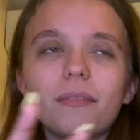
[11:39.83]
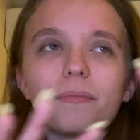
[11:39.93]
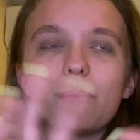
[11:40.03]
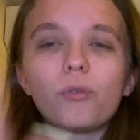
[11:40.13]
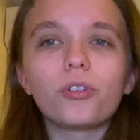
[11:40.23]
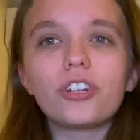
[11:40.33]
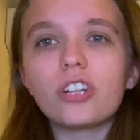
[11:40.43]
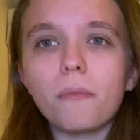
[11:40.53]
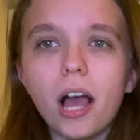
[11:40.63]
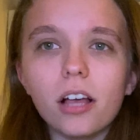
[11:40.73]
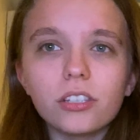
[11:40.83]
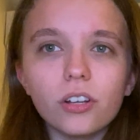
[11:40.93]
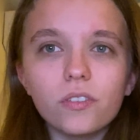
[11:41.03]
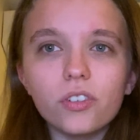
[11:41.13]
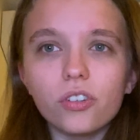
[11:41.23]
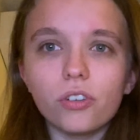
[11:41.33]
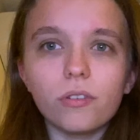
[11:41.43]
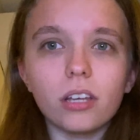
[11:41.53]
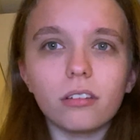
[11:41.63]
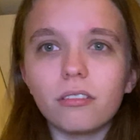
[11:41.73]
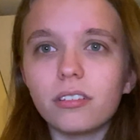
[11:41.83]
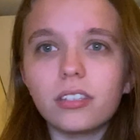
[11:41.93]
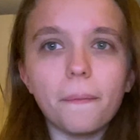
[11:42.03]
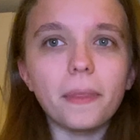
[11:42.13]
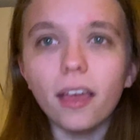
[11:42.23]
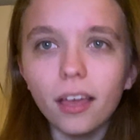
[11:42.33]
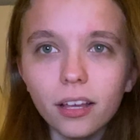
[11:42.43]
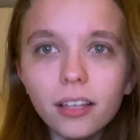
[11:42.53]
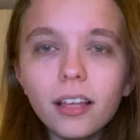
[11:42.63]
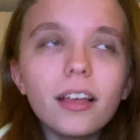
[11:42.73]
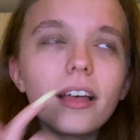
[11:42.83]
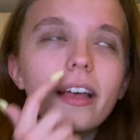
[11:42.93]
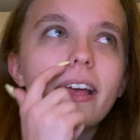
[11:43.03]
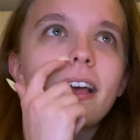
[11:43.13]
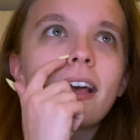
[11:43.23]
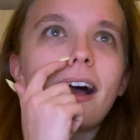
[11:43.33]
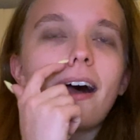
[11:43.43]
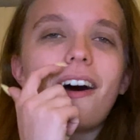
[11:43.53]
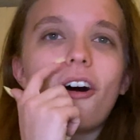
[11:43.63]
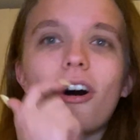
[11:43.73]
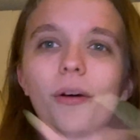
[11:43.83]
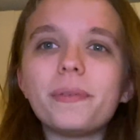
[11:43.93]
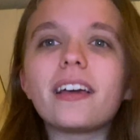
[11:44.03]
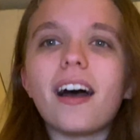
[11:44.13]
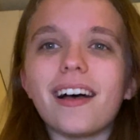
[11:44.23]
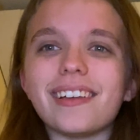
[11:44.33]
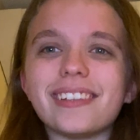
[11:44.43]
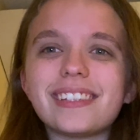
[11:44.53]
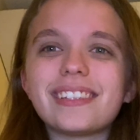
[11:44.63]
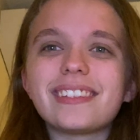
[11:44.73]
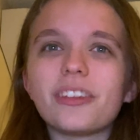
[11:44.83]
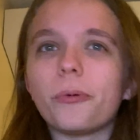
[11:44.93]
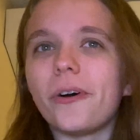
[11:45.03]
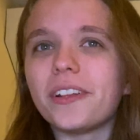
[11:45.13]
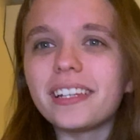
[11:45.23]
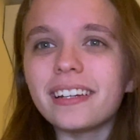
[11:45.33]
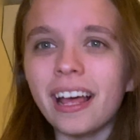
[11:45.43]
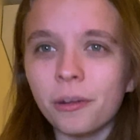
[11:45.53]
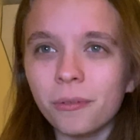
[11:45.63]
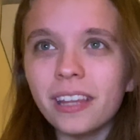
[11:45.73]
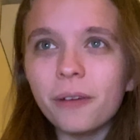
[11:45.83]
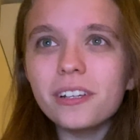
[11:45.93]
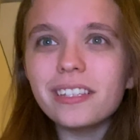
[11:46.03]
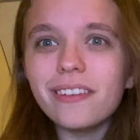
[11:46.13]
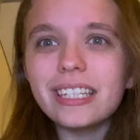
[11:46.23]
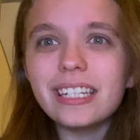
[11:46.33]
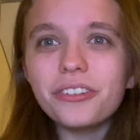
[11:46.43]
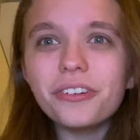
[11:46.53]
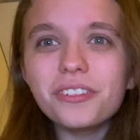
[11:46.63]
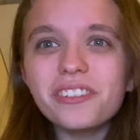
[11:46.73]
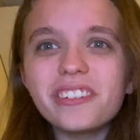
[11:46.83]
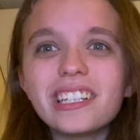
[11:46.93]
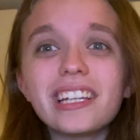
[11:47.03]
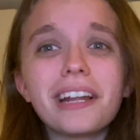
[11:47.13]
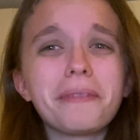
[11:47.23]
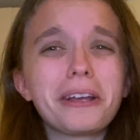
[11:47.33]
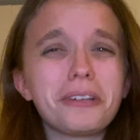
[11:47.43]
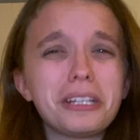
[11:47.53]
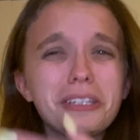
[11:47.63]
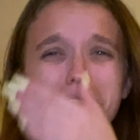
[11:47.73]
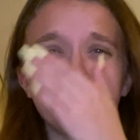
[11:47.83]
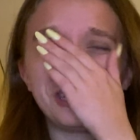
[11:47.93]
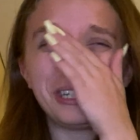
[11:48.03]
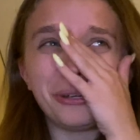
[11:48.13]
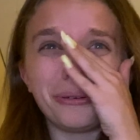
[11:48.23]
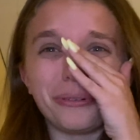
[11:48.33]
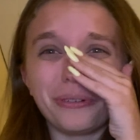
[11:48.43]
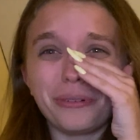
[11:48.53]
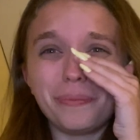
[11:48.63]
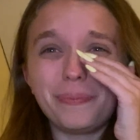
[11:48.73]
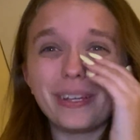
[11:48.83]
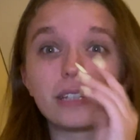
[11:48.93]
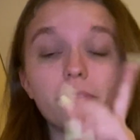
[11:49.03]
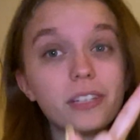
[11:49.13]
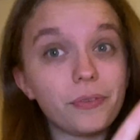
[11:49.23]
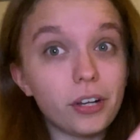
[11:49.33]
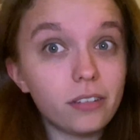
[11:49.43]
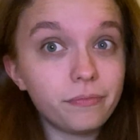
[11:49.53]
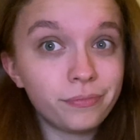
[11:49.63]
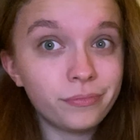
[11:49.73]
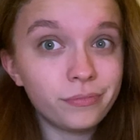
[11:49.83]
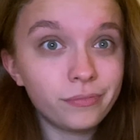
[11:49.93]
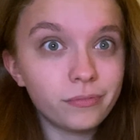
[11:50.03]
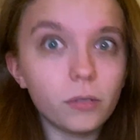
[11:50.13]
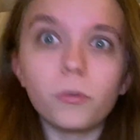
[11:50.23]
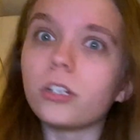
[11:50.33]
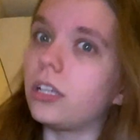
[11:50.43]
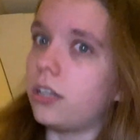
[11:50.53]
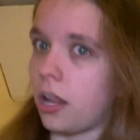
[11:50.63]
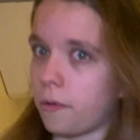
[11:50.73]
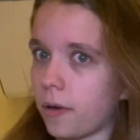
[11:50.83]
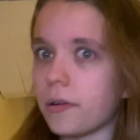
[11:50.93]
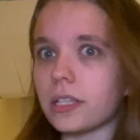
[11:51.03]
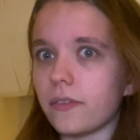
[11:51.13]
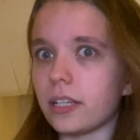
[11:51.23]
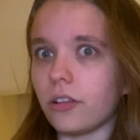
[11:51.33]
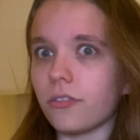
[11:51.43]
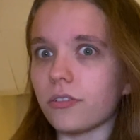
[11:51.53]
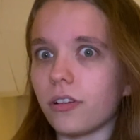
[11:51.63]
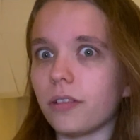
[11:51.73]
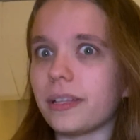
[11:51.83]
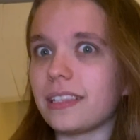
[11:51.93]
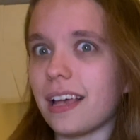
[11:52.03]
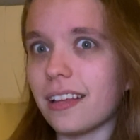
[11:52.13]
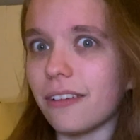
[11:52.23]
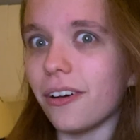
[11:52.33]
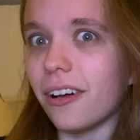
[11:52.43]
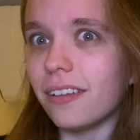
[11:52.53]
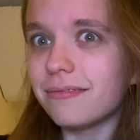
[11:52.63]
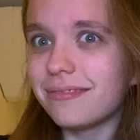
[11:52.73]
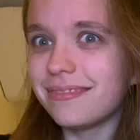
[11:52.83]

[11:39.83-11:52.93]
people reaching milestones or doing something all because the world didn't end when they were 17 years old. And I'm like, oh, that's so cute. Because first of all, the world didn't end when I was 17 years old. But second of all,